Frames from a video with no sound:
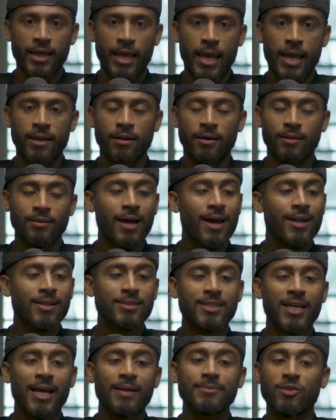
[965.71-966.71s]
And a lot of
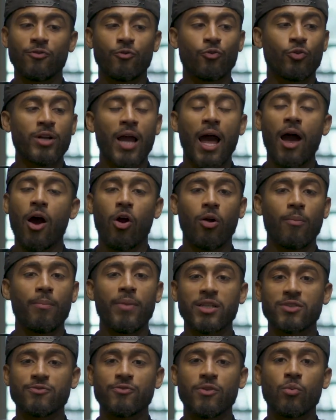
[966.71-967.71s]
times if we're not our
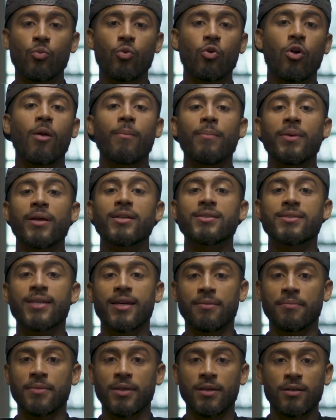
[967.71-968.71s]
best friend, we're our biggest
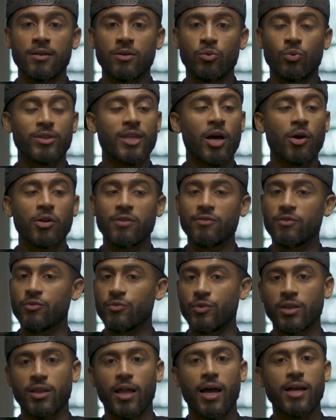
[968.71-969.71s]
enemy without even
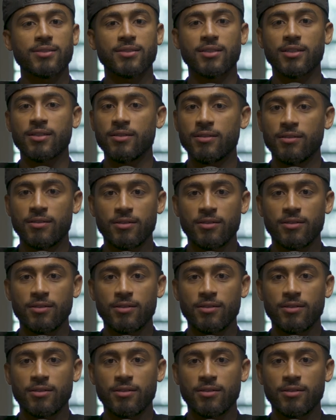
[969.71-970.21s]
realizing it.